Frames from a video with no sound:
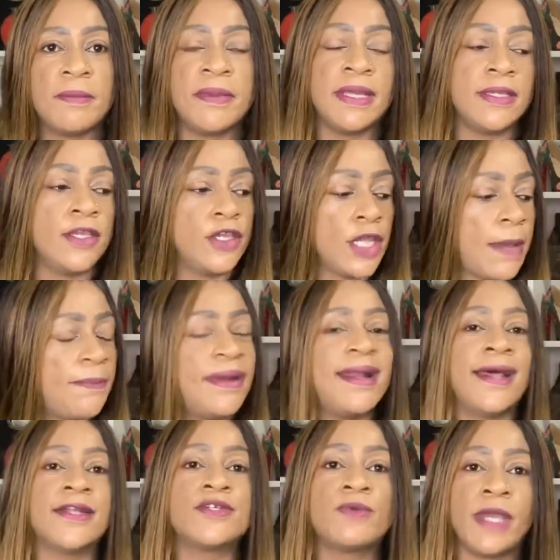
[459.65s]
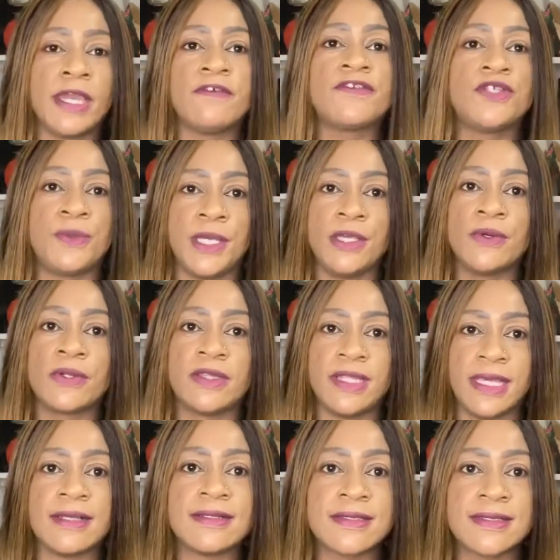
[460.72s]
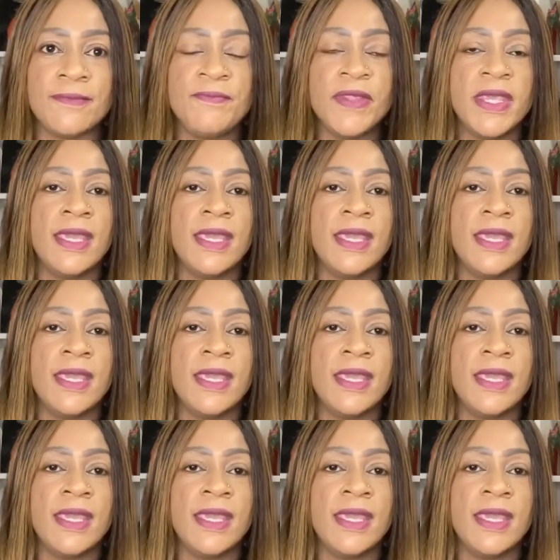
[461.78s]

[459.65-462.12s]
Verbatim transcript: a, a planned way of doing your things.